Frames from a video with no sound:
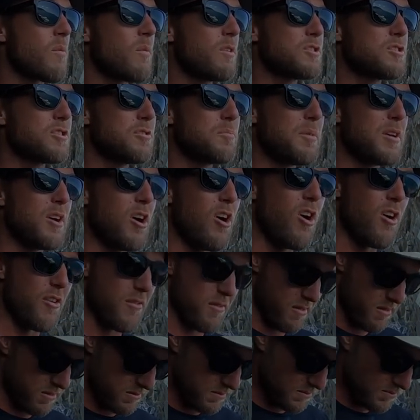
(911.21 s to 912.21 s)
we should be
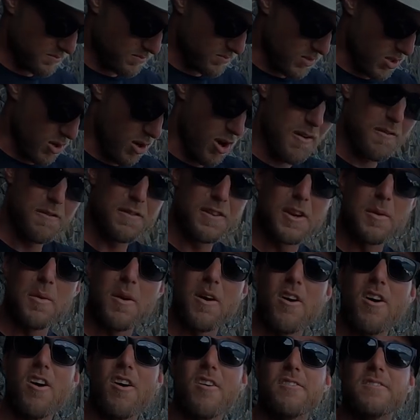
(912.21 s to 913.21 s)
on. Hopefully
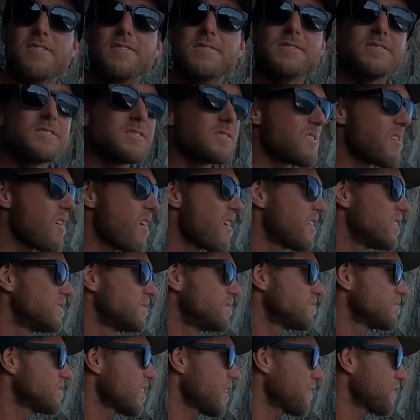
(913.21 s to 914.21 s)
we're on.
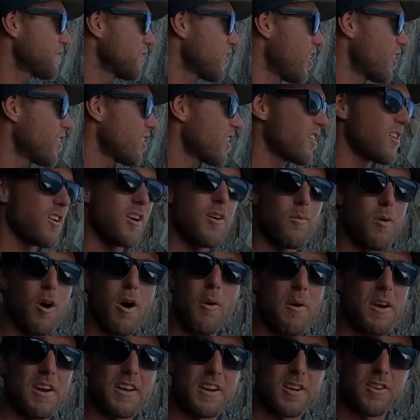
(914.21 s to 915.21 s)
If not, I don't know
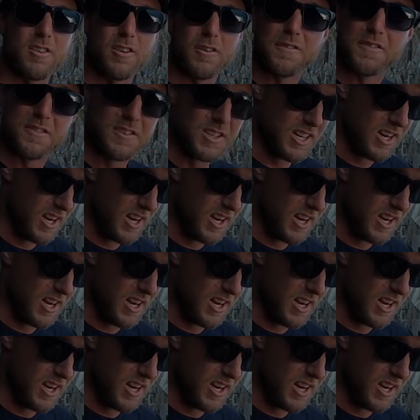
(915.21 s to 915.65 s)
what we're going to do for